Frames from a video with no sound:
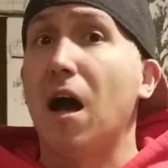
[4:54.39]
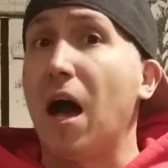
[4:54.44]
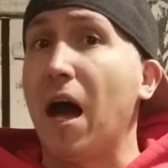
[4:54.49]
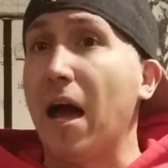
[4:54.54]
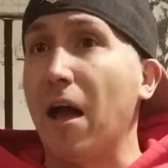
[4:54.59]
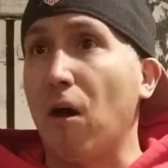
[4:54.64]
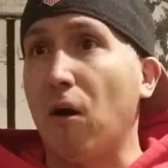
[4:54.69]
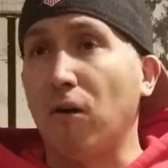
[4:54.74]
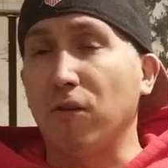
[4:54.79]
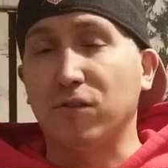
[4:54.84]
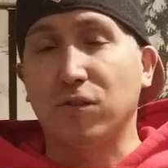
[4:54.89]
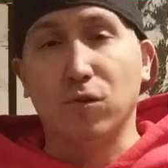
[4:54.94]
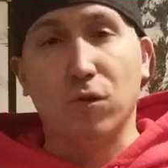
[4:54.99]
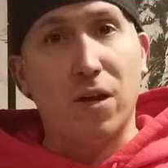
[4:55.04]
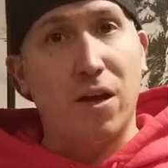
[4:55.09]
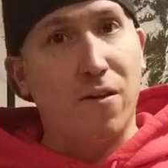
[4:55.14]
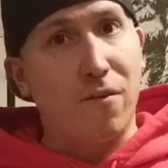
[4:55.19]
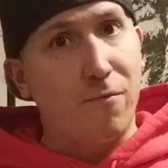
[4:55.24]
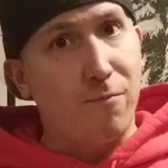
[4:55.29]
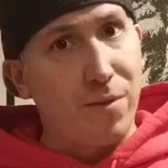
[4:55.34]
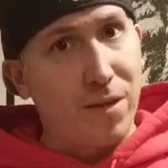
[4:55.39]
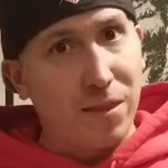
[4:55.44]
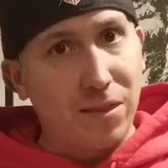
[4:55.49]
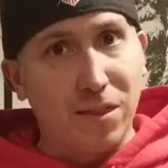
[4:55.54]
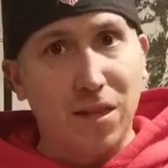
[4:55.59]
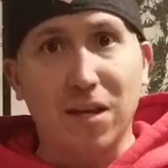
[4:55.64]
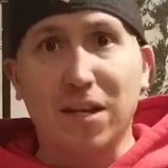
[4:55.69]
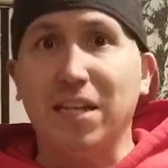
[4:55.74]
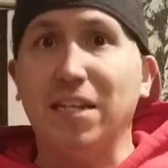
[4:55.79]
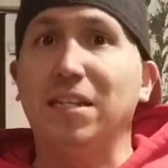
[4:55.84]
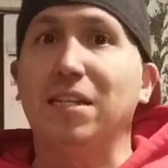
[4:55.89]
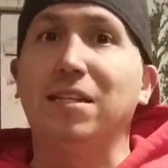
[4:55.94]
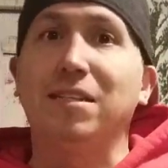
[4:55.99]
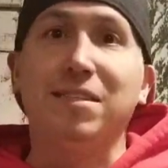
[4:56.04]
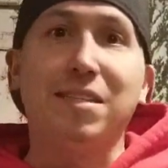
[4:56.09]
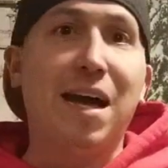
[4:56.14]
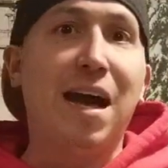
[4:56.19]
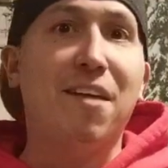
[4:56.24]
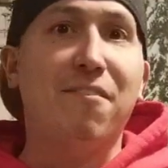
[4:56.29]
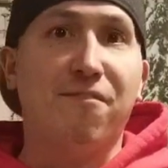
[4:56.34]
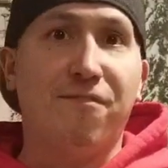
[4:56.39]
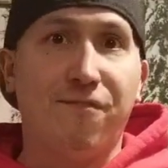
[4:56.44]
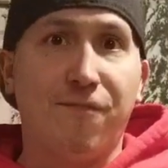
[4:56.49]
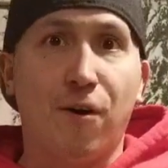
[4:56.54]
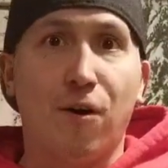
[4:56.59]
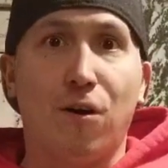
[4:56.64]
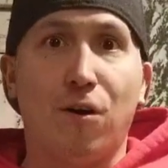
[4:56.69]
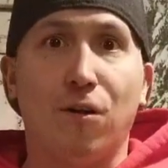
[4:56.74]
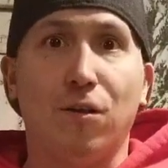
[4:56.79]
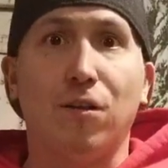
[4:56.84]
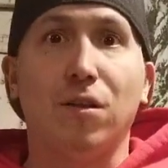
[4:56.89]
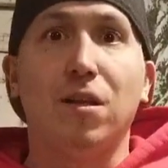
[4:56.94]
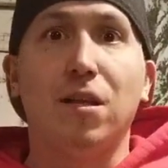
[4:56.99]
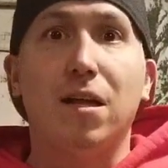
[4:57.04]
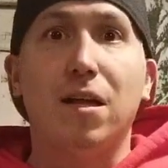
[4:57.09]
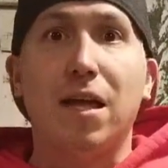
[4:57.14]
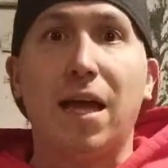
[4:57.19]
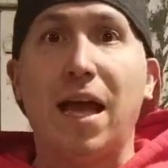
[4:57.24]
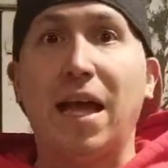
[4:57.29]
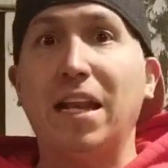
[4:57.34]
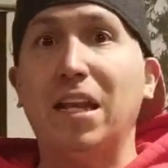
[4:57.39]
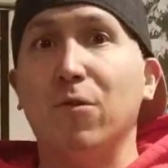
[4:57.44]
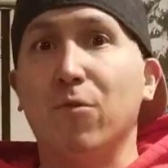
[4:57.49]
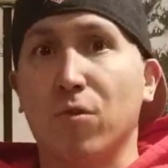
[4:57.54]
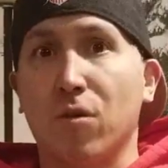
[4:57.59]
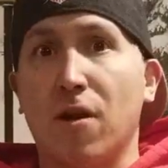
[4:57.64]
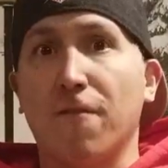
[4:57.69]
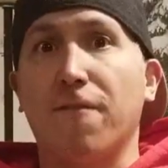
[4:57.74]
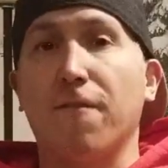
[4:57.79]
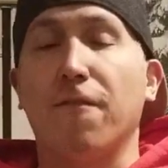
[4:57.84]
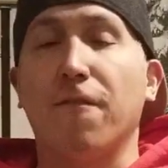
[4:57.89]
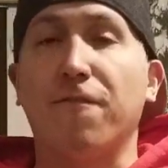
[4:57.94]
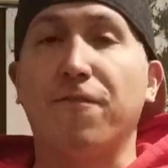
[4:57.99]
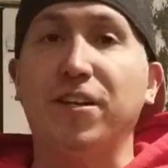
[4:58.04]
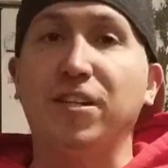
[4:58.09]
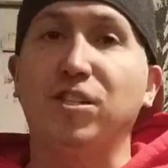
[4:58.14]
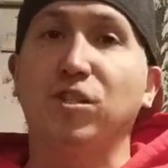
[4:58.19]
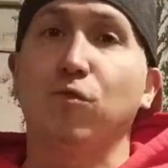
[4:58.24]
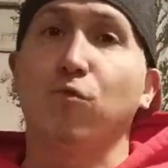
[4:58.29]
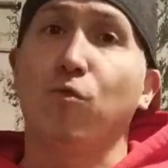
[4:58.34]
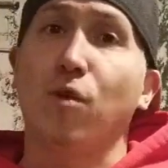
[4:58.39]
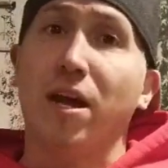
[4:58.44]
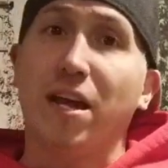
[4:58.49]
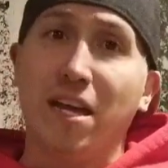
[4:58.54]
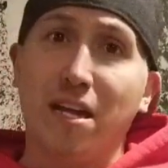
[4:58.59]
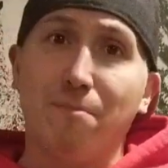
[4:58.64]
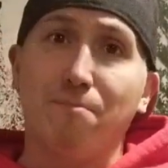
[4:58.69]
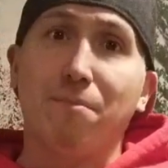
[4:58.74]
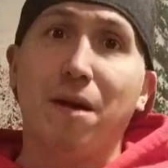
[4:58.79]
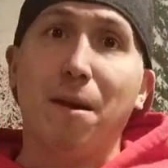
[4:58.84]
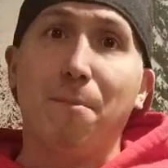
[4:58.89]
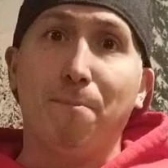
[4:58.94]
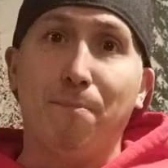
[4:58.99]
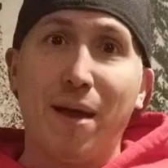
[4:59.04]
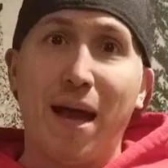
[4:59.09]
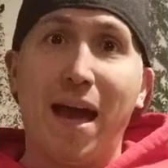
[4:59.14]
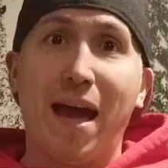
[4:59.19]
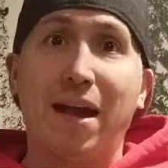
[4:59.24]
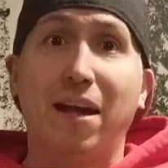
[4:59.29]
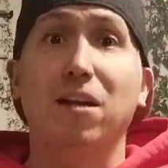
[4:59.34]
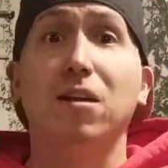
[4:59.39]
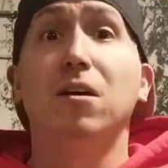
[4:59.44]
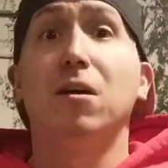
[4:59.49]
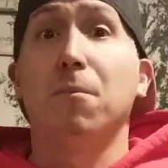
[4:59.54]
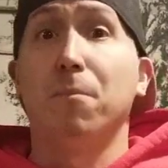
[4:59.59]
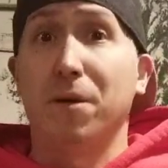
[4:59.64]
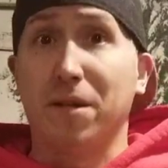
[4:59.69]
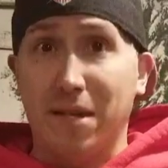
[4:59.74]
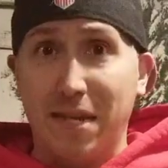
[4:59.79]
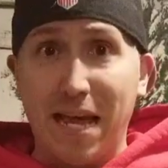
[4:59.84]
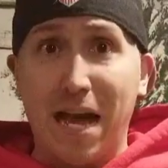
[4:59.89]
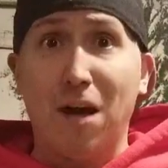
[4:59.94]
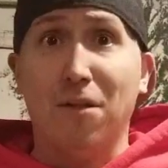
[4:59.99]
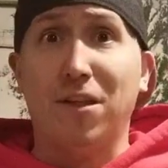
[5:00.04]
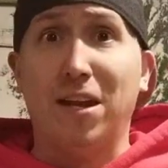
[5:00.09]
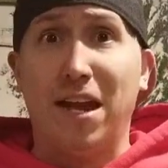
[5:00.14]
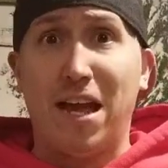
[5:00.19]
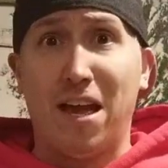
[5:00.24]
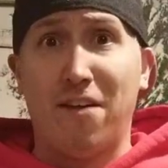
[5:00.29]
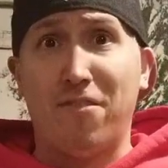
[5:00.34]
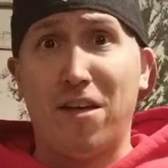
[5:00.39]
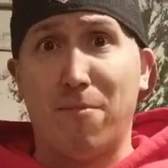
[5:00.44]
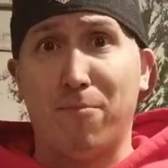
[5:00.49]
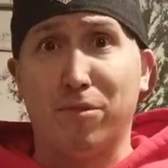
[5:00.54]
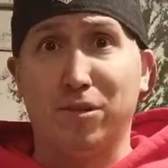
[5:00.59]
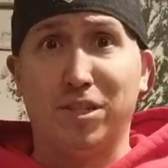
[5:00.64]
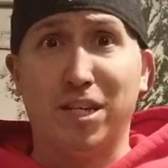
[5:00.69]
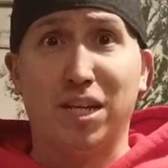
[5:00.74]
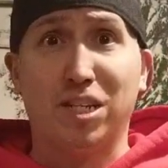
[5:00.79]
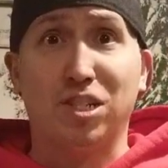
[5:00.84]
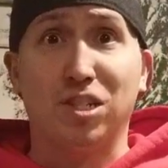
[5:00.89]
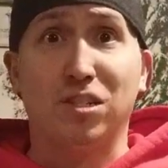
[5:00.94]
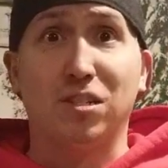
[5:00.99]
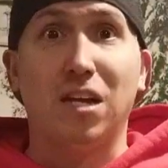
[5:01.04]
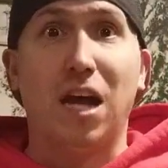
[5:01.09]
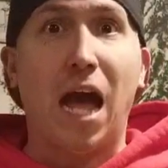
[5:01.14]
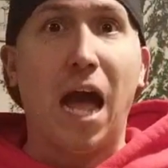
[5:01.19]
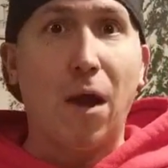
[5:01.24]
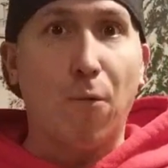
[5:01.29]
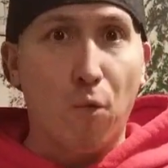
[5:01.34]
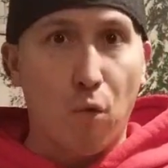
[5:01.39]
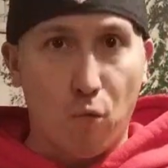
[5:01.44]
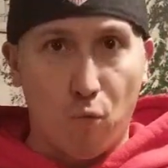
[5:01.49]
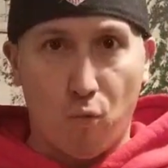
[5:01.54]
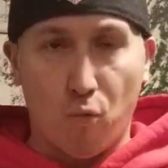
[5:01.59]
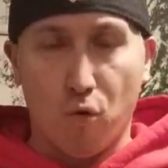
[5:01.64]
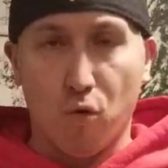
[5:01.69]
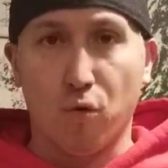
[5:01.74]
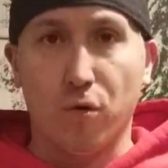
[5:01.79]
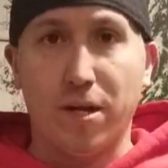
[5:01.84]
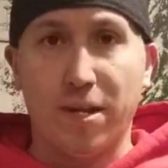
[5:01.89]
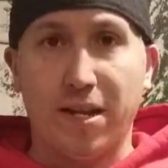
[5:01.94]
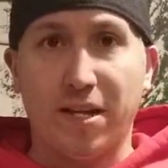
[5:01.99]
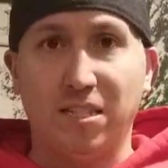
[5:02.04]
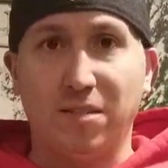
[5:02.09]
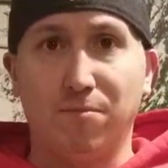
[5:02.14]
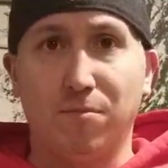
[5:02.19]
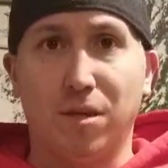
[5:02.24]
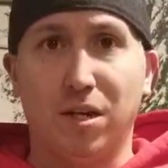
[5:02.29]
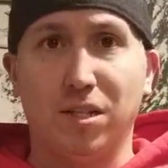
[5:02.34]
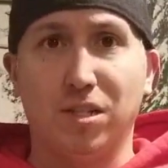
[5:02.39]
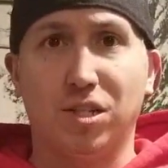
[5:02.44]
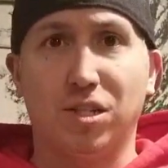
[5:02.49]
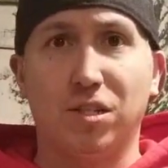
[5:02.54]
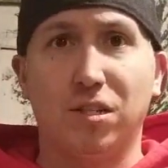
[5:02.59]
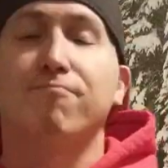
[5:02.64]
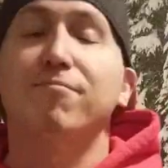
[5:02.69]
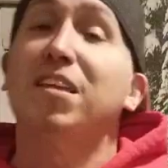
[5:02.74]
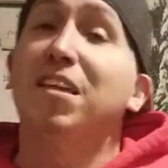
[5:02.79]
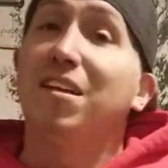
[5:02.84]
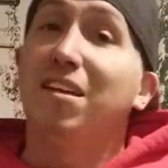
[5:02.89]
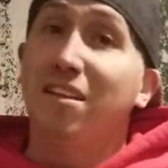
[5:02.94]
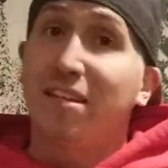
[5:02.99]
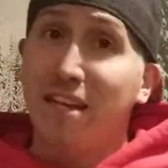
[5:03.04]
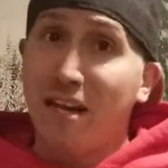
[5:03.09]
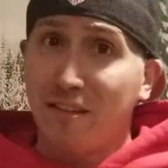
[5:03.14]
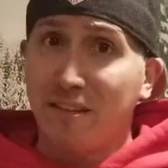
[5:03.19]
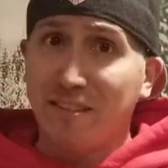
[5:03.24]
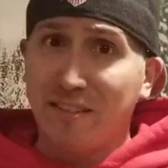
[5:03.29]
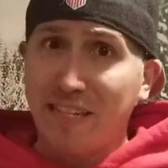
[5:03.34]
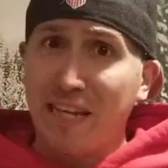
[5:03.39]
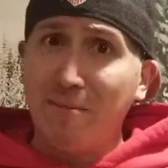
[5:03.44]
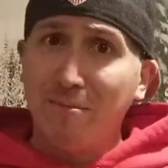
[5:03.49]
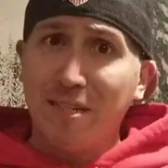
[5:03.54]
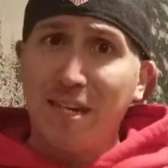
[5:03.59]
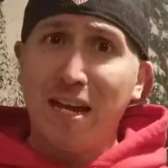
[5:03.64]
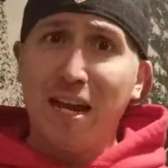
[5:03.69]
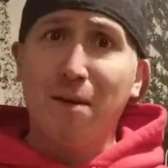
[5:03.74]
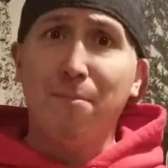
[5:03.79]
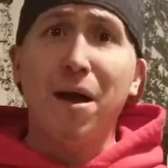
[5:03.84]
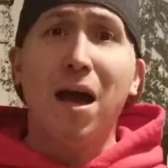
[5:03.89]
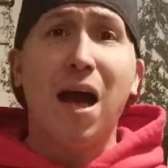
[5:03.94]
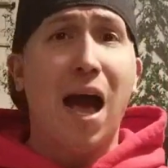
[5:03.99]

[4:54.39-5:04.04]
I also have been lucky to not fall anywhere off of a feature where I hit my back, but now that I have that protection, I won't worry as much. Now at the same time,